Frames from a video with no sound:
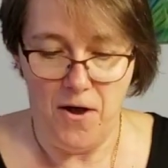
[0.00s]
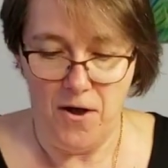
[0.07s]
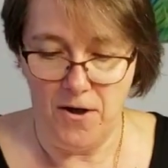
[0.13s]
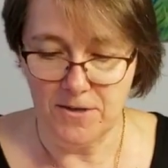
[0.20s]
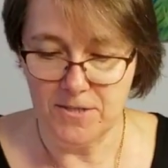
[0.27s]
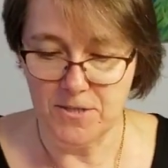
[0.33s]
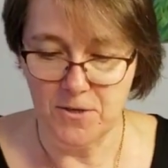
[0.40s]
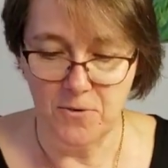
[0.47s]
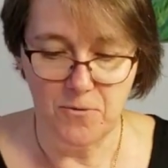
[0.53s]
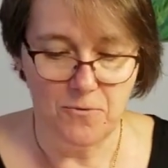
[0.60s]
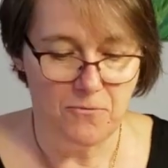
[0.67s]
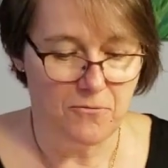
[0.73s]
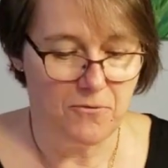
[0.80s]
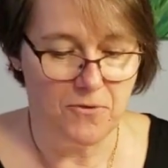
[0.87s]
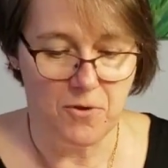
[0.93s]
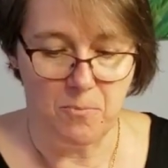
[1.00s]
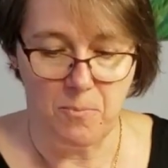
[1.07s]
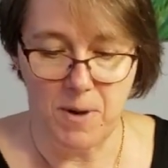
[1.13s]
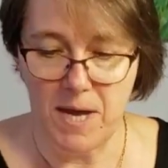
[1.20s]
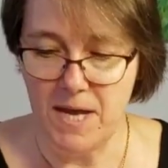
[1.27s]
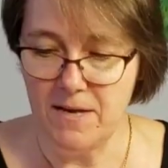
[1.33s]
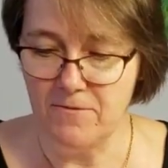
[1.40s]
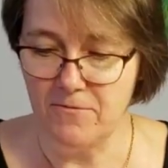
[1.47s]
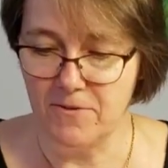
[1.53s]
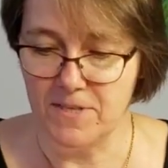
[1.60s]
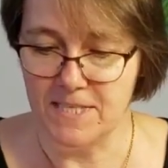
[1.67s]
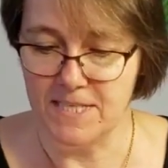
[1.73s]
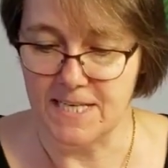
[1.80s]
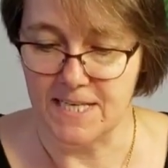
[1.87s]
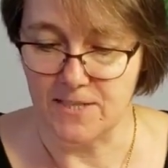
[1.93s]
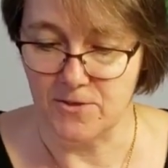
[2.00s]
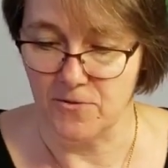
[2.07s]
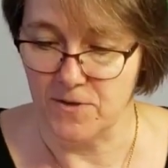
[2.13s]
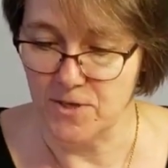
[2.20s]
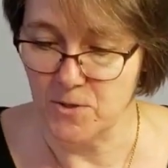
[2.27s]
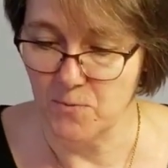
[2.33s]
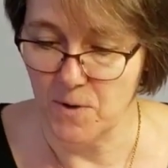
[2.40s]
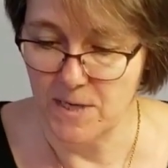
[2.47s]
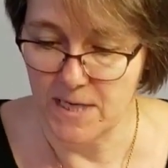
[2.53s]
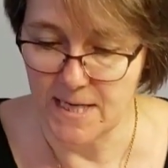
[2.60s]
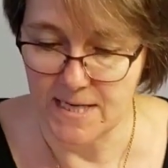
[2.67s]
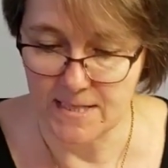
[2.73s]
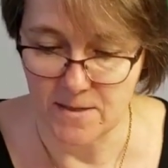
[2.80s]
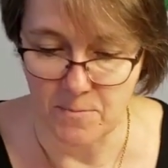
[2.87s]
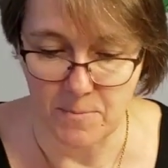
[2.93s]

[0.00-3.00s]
Also for the paint for the sticks. So this one is a